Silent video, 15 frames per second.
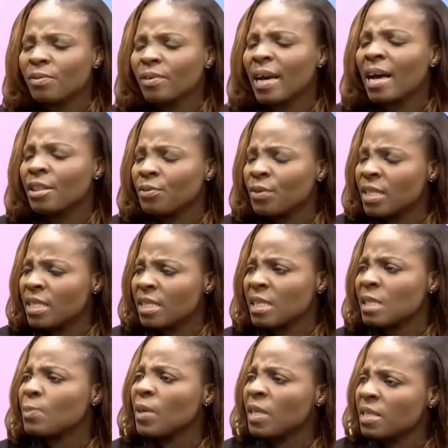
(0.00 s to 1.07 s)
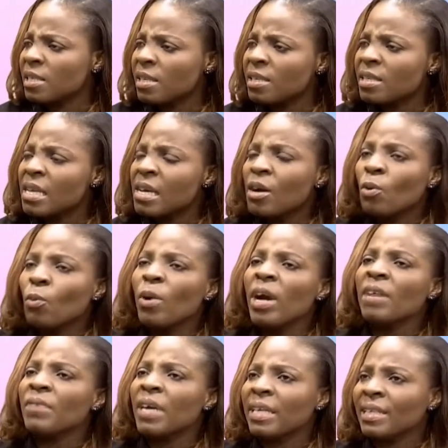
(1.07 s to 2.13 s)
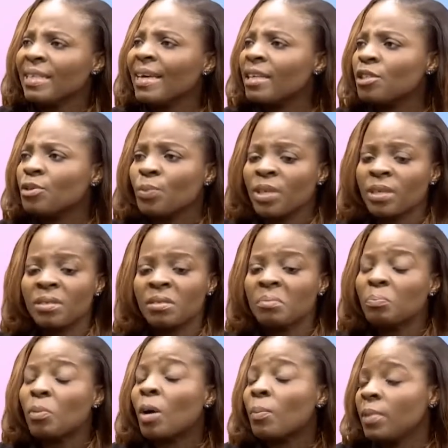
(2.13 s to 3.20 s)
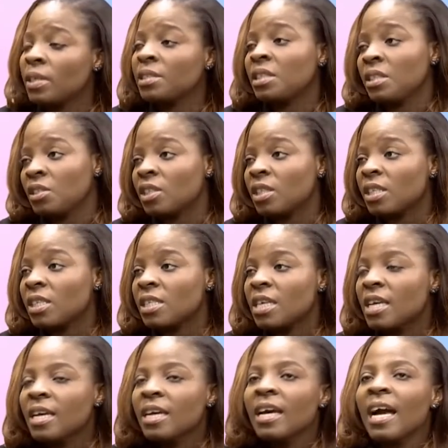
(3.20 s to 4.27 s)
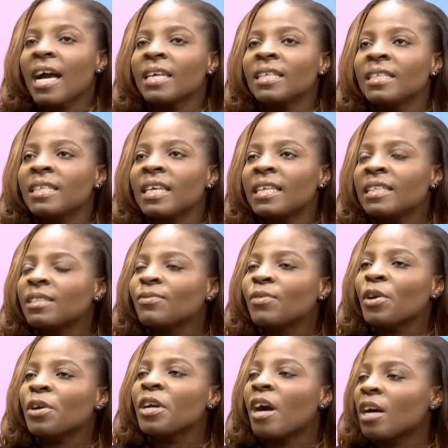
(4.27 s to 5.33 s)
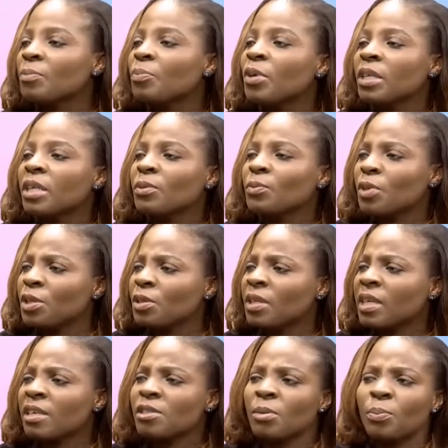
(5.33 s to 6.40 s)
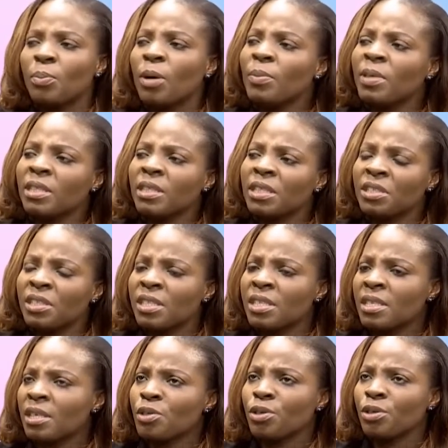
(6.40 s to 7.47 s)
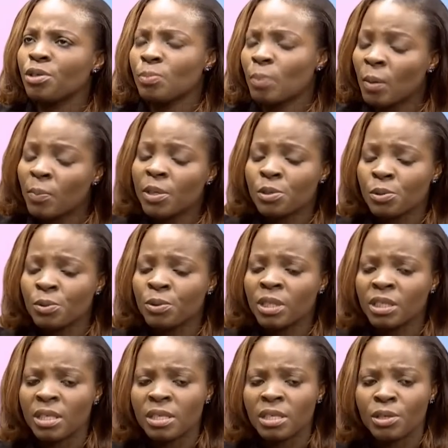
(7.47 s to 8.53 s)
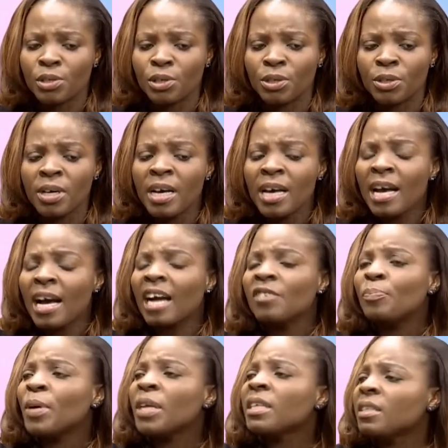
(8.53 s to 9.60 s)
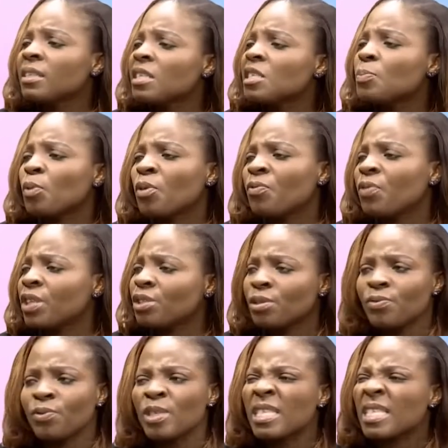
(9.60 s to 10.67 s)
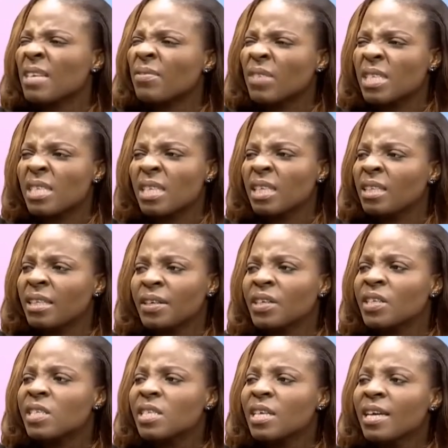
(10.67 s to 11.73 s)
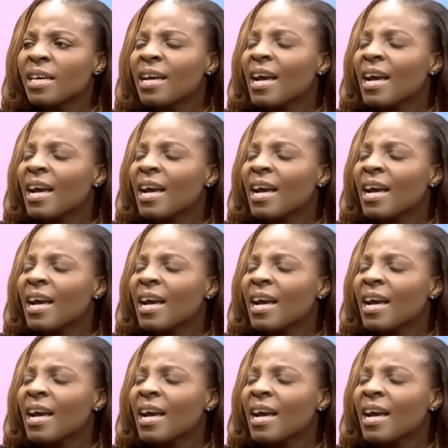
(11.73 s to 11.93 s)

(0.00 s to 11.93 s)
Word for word: of gatherings and spaces where I've engaged with public teachers. And it's very heartbreaking when you hear some public teachers say to you, public school teachers say to you, I've been in this profession for 17 years